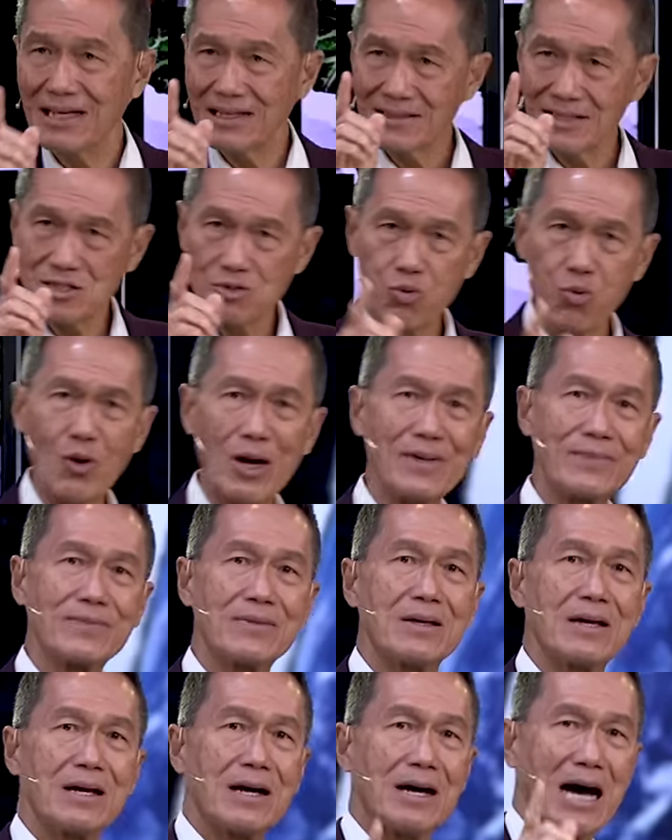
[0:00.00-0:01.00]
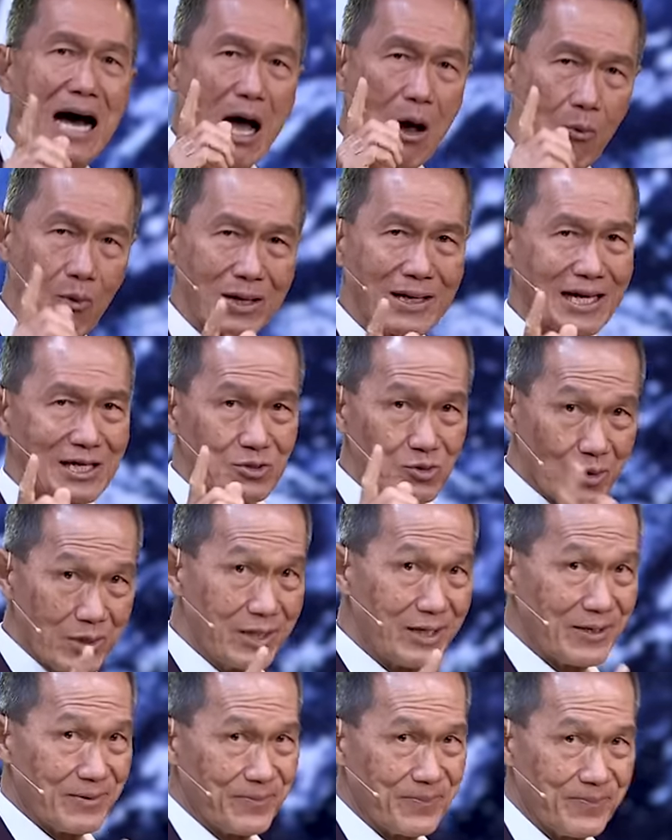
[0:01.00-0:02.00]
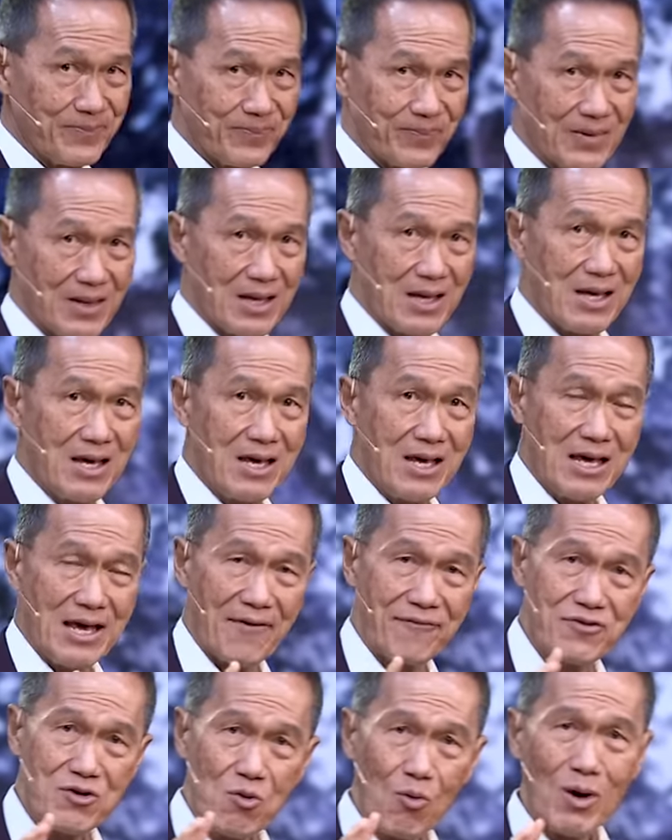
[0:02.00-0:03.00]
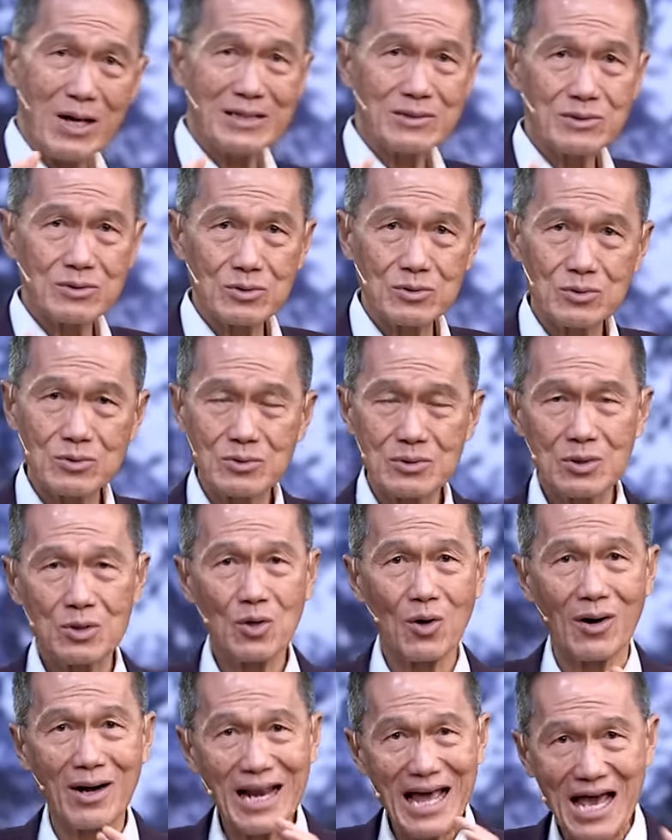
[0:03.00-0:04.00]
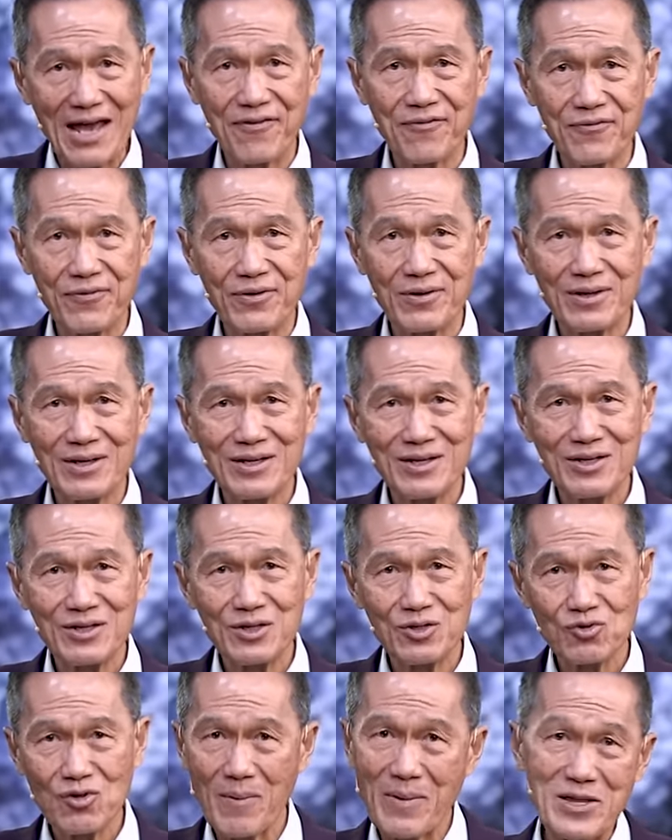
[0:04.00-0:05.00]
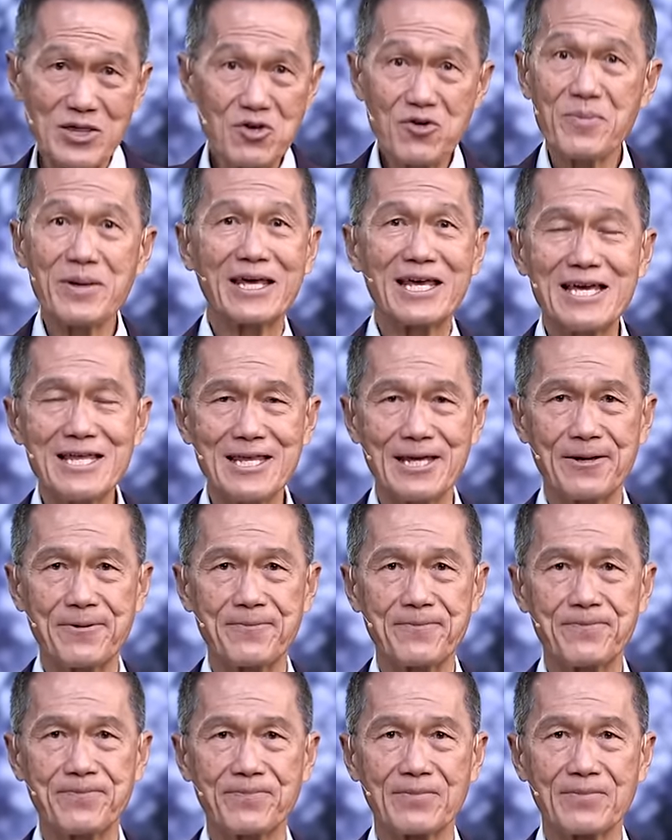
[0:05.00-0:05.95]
that is what I want us to learn. If you want your life to be a new beginning,